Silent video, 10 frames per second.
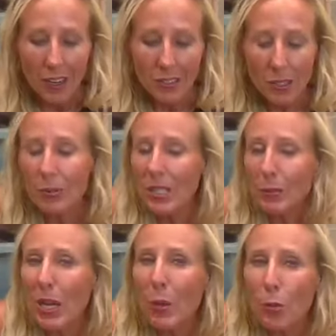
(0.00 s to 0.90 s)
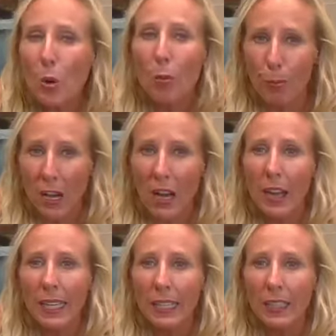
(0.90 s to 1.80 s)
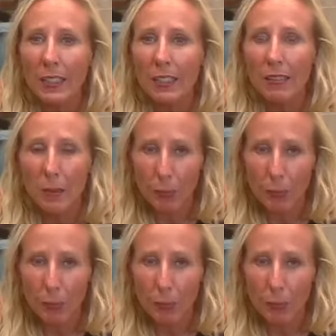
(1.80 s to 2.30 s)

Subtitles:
sometimes I won't buy the